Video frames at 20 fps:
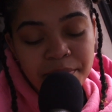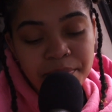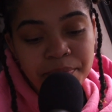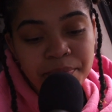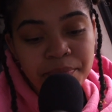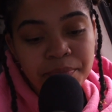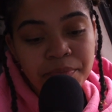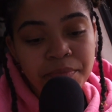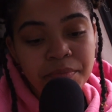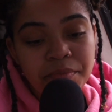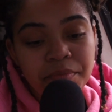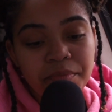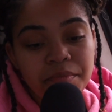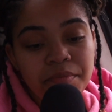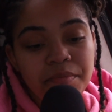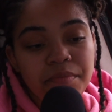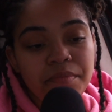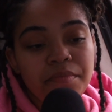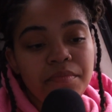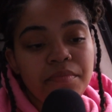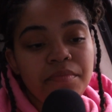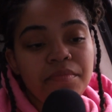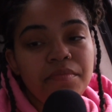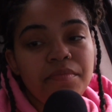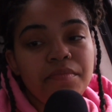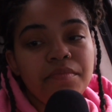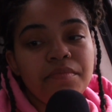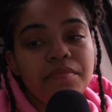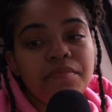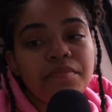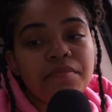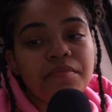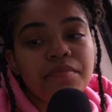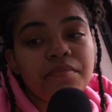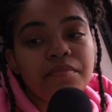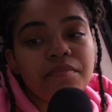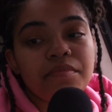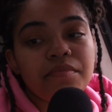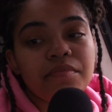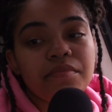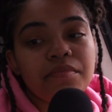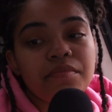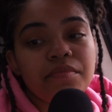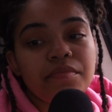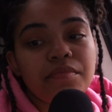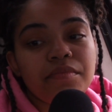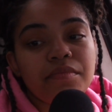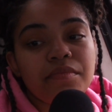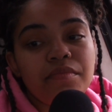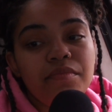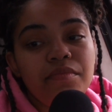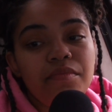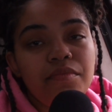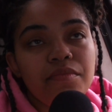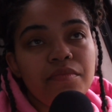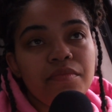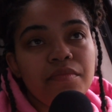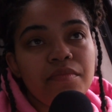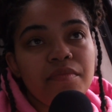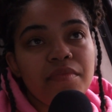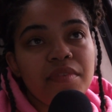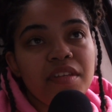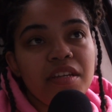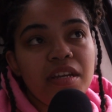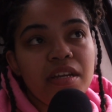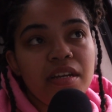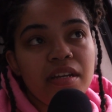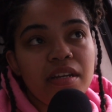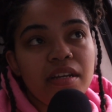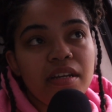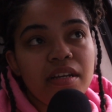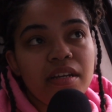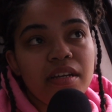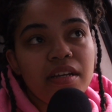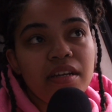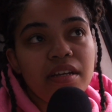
Nobody speaks.